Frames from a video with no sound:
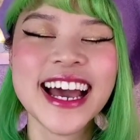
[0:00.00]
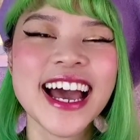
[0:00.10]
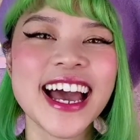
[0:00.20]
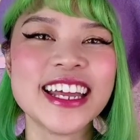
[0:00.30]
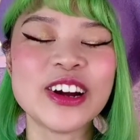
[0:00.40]

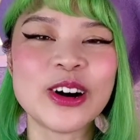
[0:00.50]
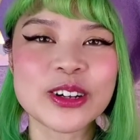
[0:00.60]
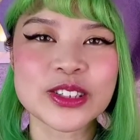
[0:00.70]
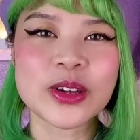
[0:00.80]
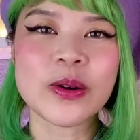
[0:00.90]
And
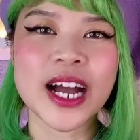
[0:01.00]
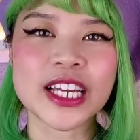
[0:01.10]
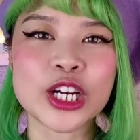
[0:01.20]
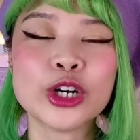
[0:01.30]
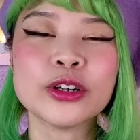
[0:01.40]
also I
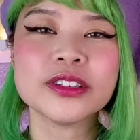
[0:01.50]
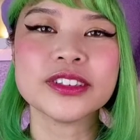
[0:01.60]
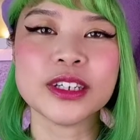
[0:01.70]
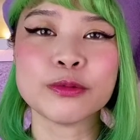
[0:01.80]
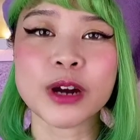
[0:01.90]

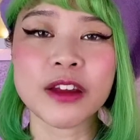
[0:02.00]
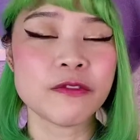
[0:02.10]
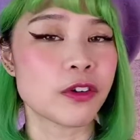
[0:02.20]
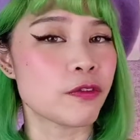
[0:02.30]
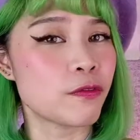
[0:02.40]
currently write
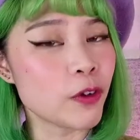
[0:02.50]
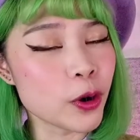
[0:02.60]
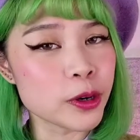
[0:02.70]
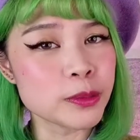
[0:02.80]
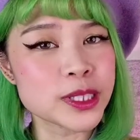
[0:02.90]
for
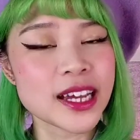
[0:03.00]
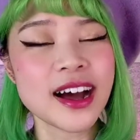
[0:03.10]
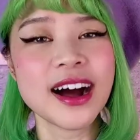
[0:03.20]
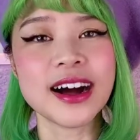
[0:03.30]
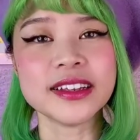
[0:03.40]
Forbes
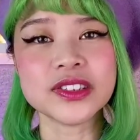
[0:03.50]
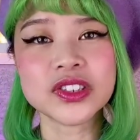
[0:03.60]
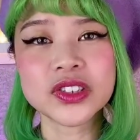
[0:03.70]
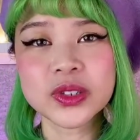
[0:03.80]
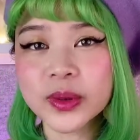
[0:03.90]
on
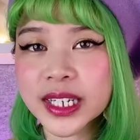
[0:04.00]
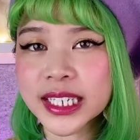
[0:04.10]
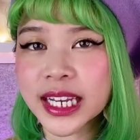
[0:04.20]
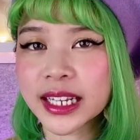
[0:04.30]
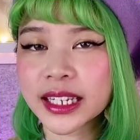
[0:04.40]

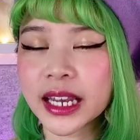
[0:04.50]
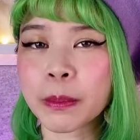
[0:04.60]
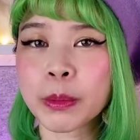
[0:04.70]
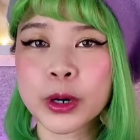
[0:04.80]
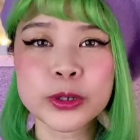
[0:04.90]
storytelling and
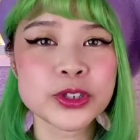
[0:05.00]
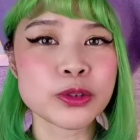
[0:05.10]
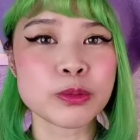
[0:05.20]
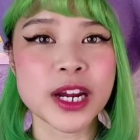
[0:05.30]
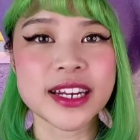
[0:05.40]
personal
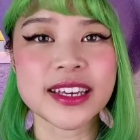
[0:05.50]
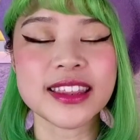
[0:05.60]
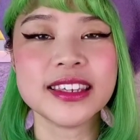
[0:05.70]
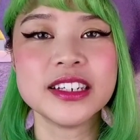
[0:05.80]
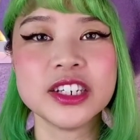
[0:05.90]
branding in
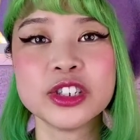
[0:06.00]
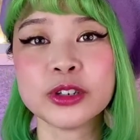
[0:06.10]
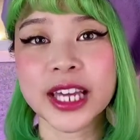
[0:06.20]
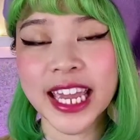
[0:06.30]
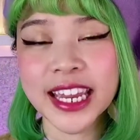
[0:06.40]
the
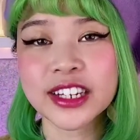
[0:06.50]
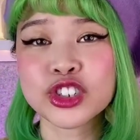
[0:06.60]
digital age.